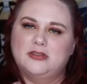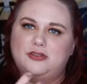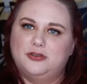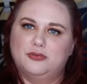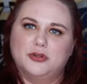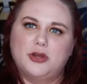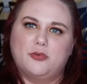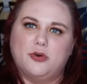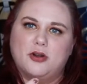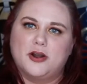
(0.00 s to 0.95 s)
to really
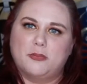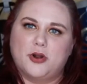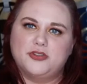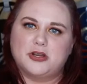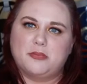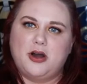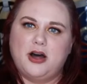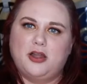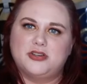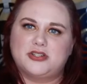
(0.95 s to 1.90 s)
warrant a project
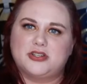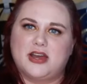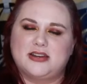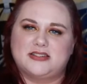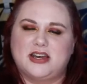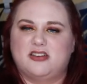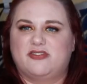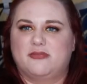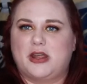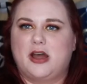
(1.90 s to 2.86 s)
polish, I decided
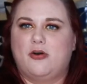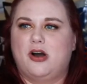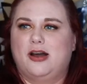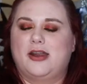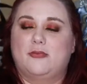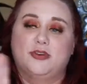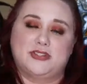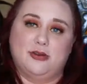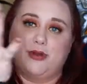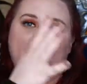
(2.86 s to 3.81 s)
from now on,
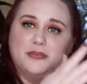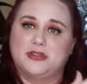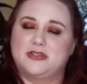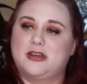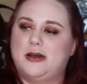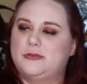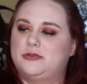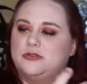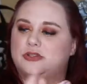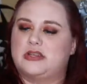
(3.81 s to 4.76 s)
once I wrap this up,
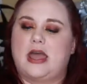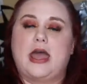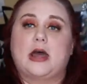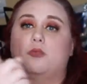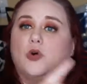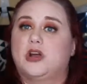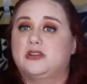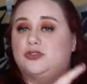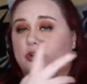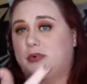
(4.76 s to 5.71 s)
to just add one
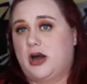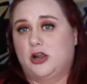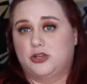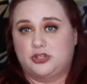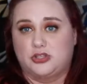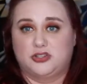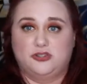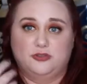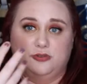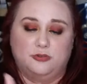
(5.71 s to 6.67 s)
to two polishes
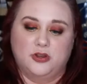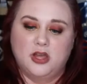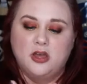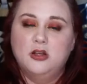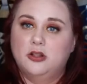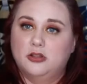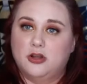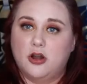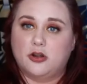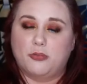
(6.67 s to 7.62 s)
to
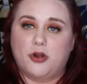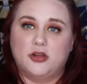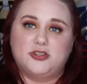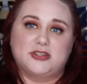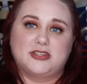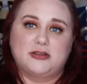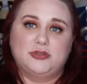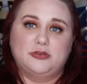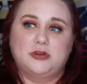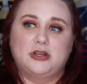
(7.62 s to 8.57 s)
longer projects that I'm
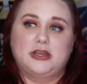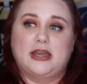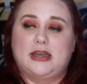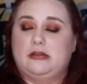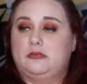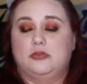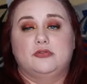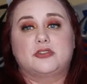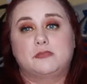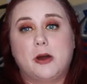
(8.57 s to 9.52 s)
doing and
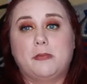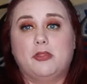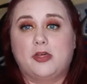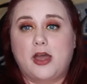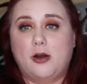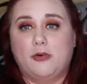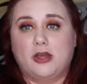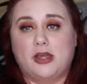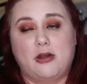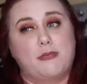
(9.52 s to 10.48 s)
use them up that
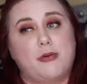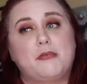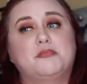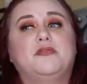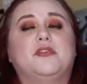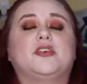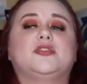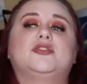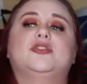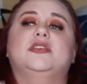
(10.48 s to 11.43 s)
way. I would probably
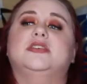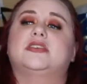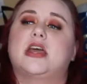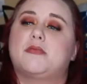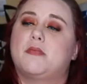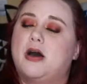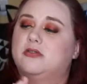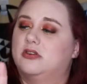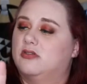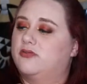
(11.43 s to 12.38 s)
finish the same
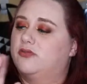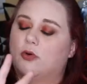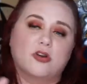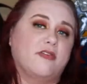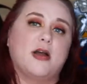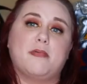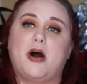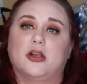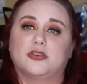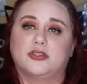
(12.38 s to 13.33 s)
amount of four to five
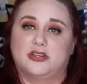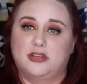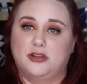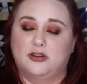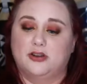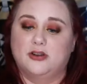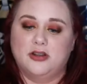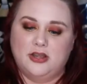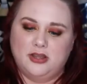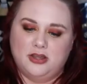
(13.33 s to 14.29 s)
polishes a year
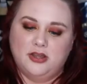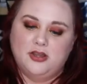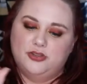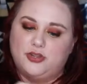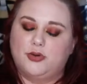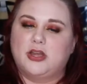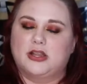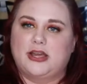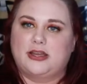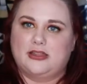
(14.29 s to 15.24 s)
doing
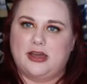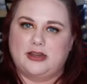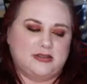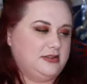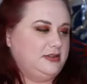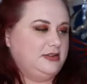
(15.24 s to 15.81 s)
it like that.